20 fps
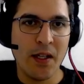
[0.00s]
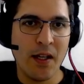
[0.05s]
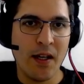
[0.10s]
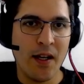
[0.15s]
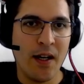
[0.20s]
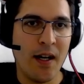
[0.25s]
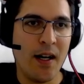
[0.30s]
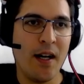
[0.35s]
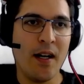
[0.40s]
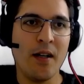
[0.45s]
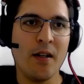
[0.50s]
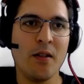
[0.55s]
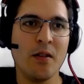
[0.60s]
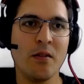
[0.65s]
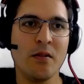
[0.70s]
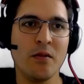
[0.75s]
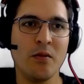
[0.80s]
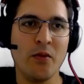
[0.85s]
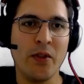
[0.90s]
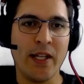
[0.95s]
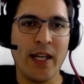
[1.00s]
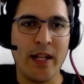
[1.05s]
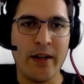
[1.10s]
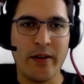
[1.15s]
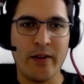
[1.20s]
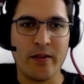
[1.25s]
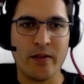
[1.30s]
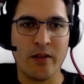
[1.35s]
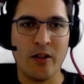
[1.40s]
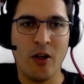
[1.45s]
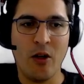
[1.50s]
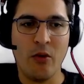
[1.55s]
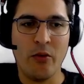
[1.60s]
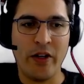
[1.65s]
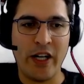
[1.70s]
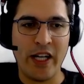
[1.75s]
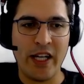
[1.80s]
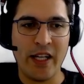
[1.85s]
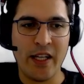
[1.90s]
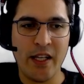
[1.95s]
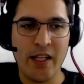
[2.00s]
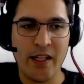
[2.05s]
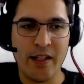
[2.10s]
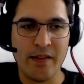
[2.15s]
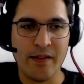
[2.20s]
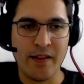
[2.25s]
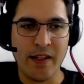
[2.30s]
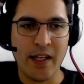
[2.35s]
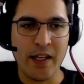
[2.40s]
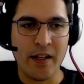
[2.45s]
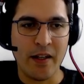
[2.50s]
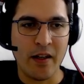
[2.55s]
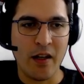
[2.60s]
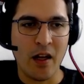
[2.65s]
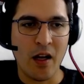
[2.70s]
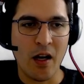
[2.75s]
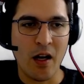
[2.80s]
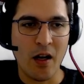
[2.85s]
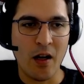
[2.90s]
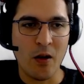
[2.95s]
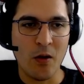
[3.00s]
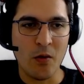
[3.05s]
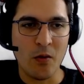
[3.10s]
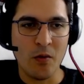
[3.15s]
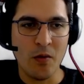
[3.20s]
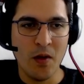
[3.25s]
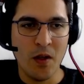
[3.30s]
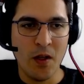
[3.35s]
how we can install Ray and then how